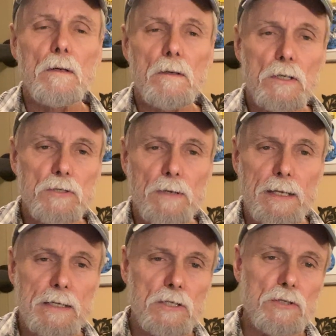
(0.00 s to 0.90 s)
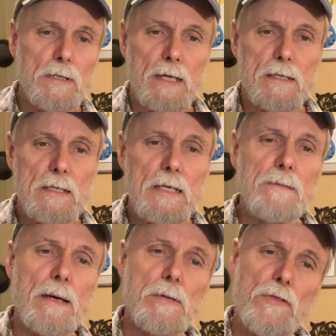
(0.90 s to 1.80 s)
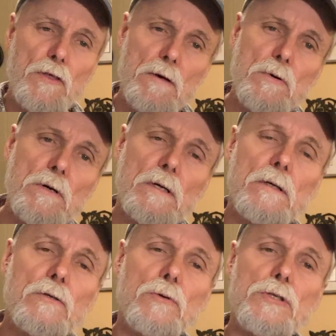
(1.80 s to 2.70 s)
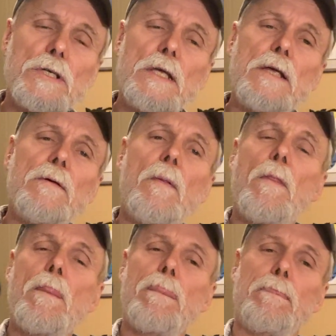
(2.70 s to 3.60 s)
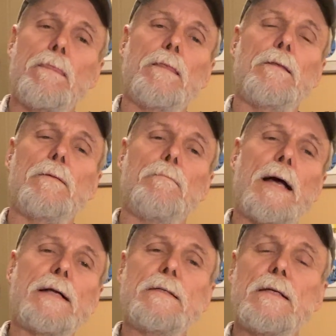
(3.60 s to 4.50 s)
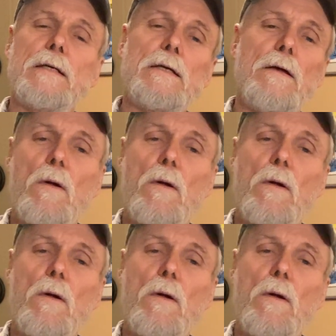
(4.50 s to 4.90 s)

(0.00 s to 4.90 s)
Let's try it again. So you got D, maybe a thumb hook to a G, back to D.